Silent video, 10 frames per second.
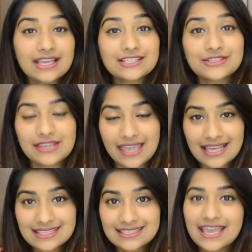So
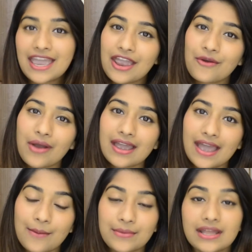yes, here I
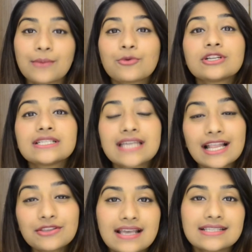am and I'm going to
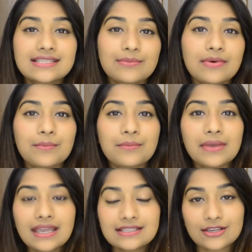tell you some
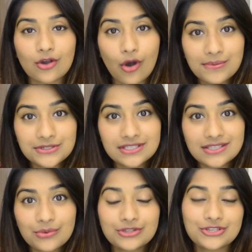amazing options
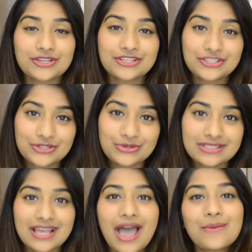which you can
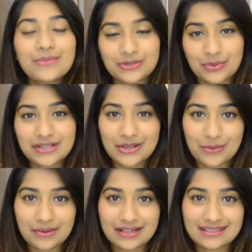choose between
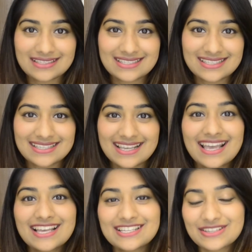your meals.
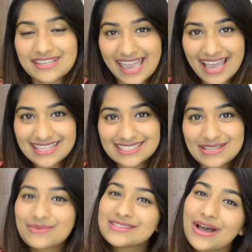So
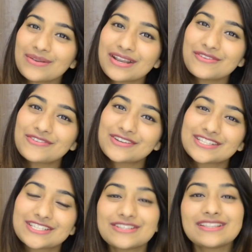yes, without any
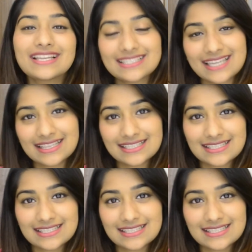further ado, let's get